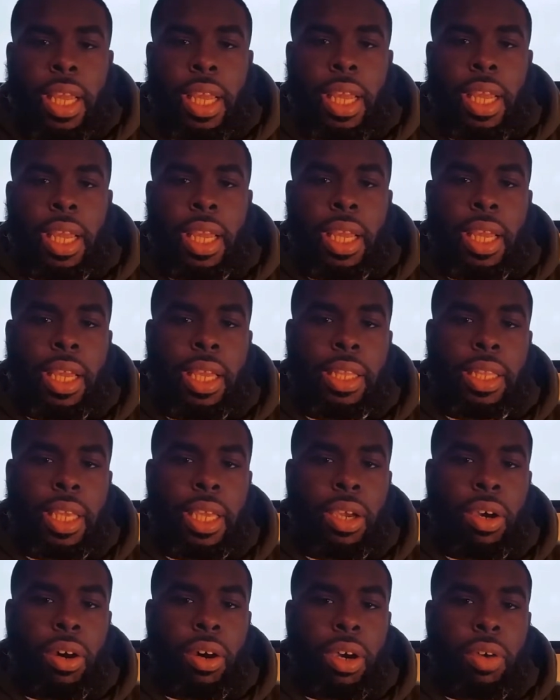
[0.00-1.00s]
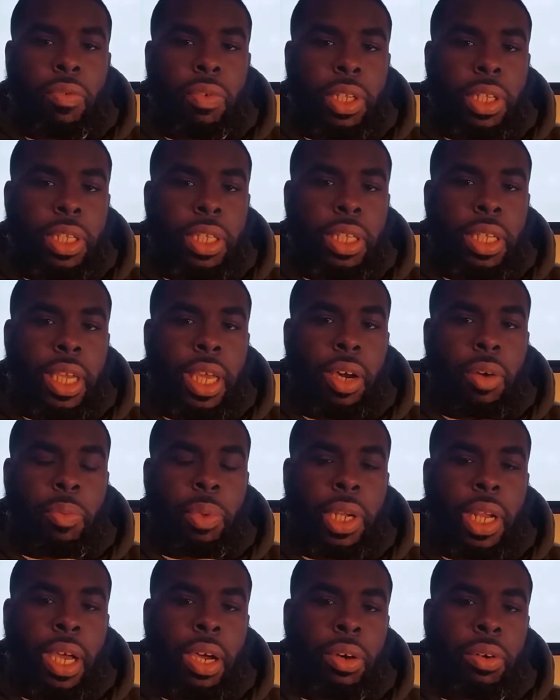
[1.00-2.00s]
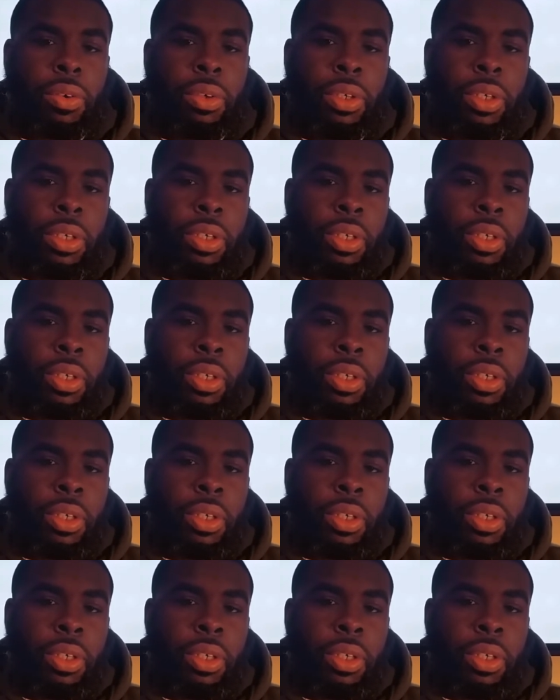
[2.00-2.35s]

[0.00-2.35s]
and they are really helping out,